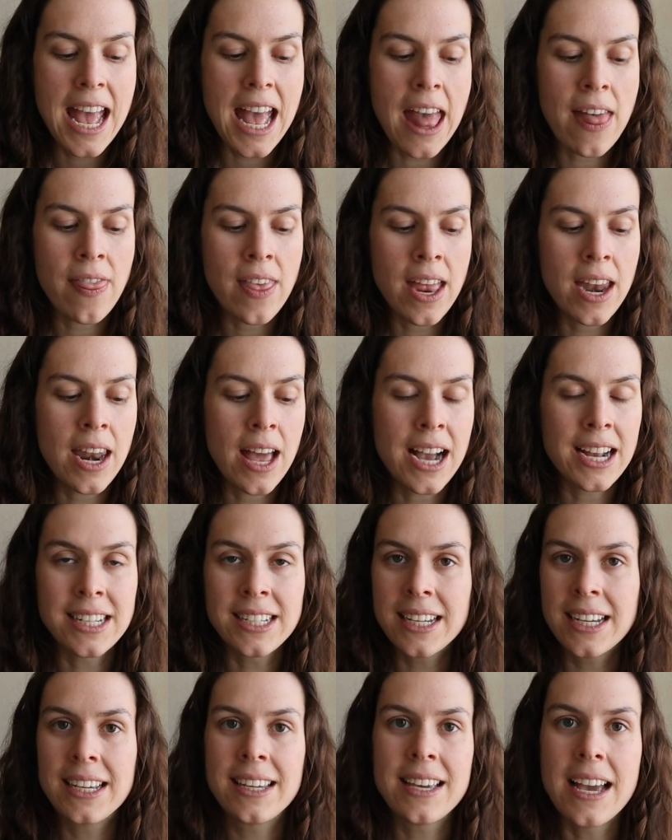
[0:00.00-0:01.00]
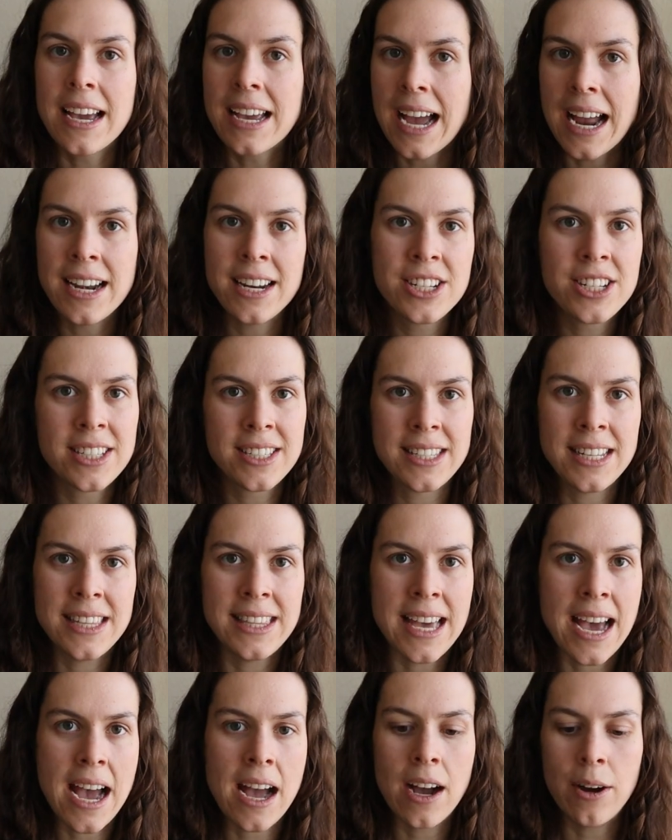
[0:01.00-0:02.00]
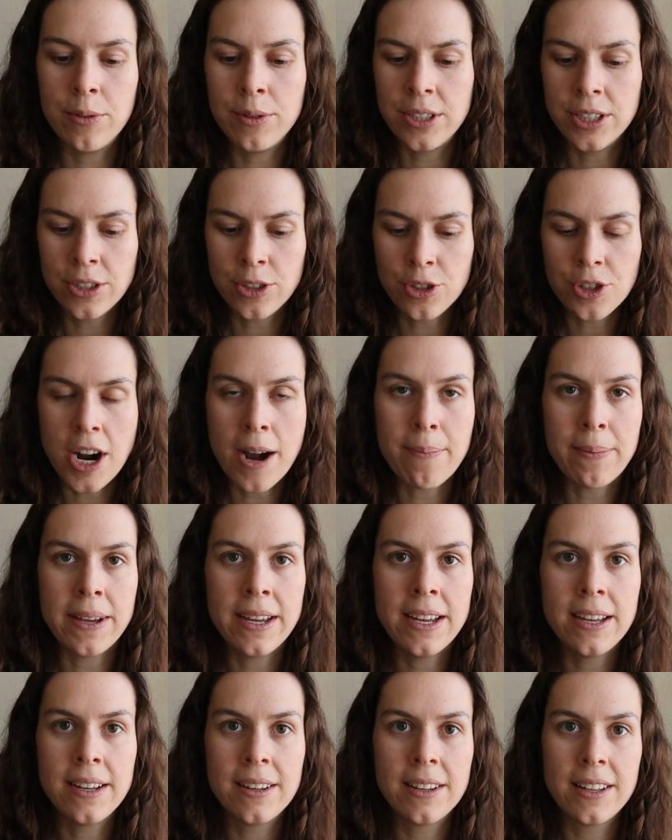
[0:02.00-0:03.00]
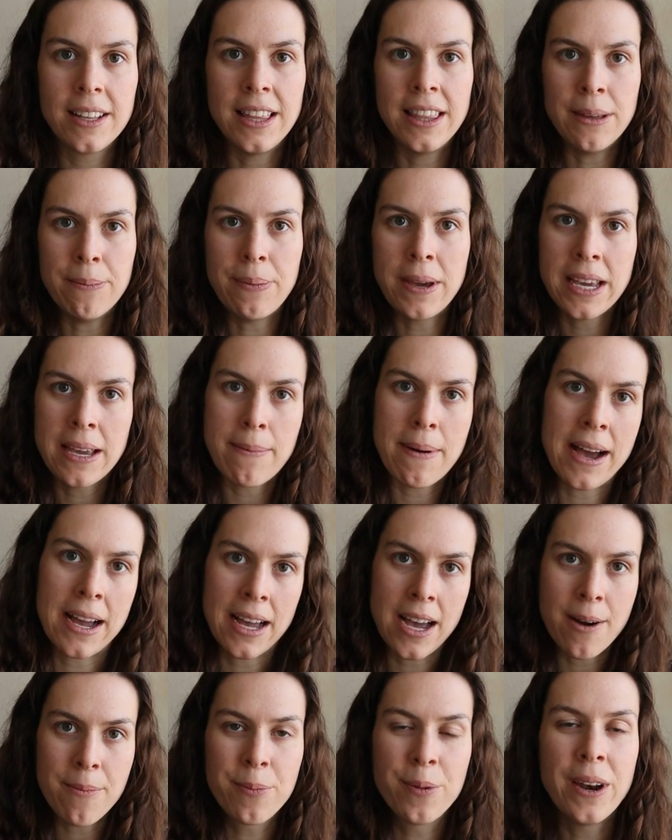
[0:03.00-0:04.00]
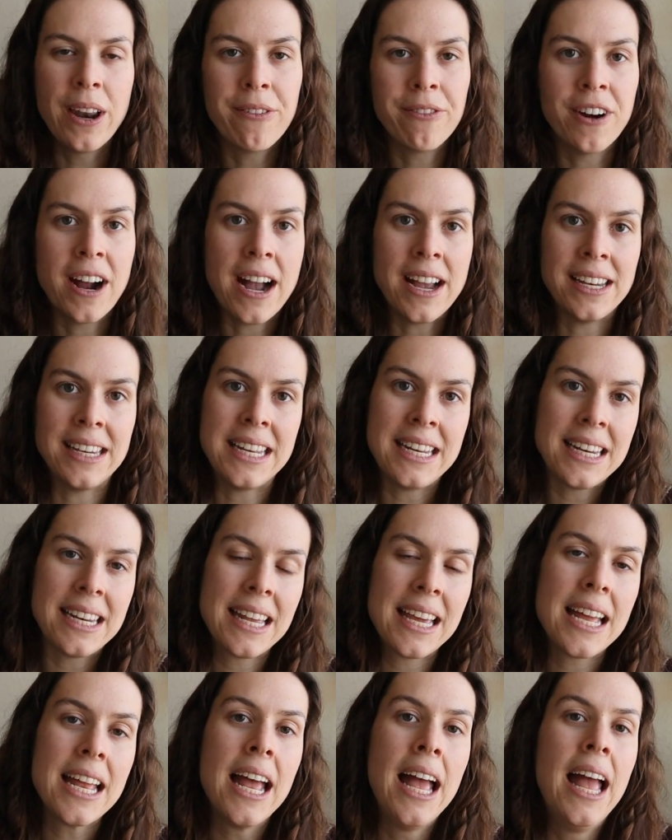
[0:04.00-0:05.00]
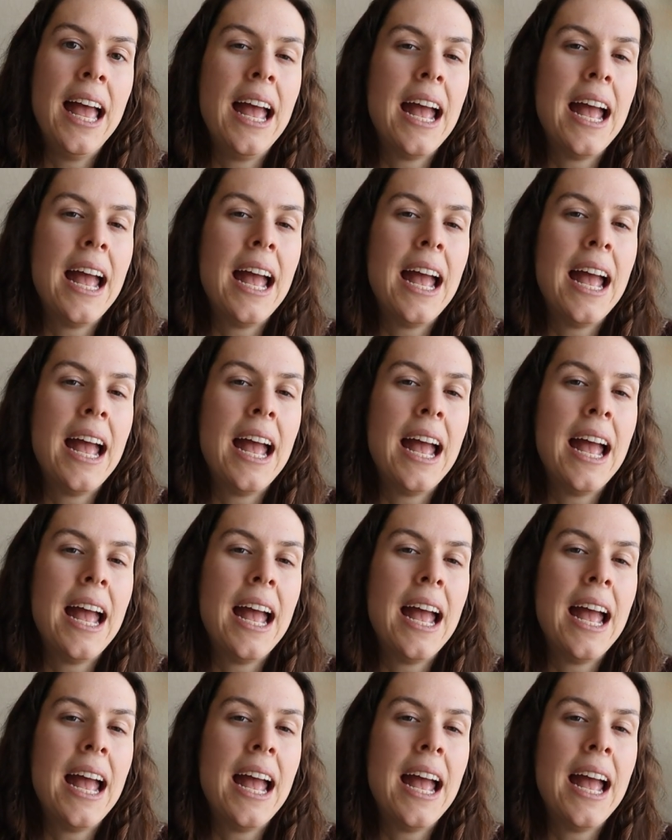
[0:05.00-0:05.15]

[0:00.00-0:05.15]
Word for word: And then I, I kind of just did that. I would just drop it and then pick it back up whenever I needed it.